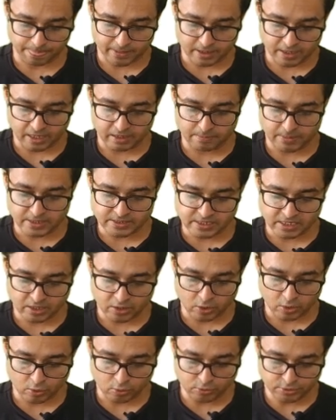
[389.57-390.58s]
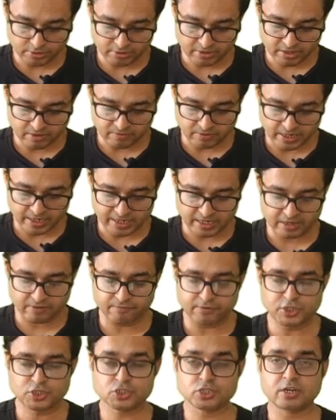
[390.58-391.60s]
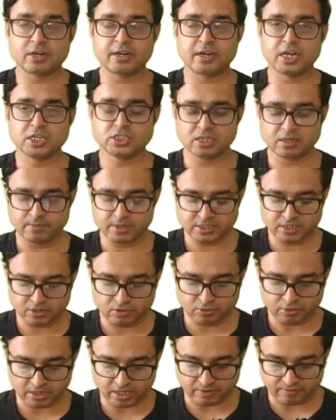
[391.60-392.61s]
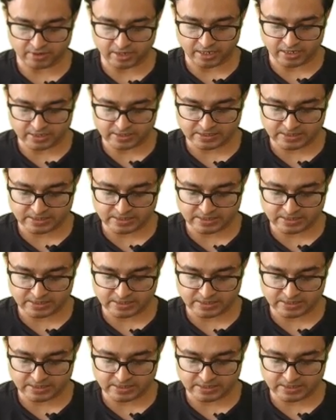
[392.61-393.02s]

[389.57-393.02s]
imaging not required. In which condition imaging not required?